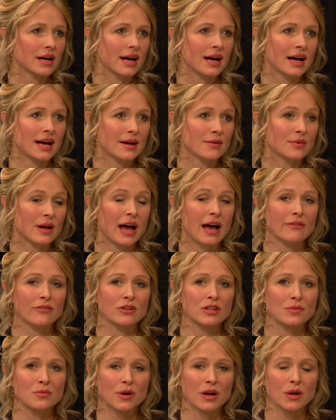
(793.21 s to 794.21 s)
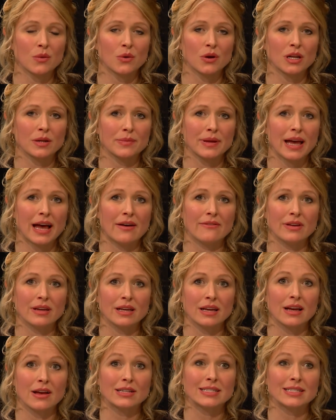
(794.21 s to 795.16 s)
After the break, we're going to be having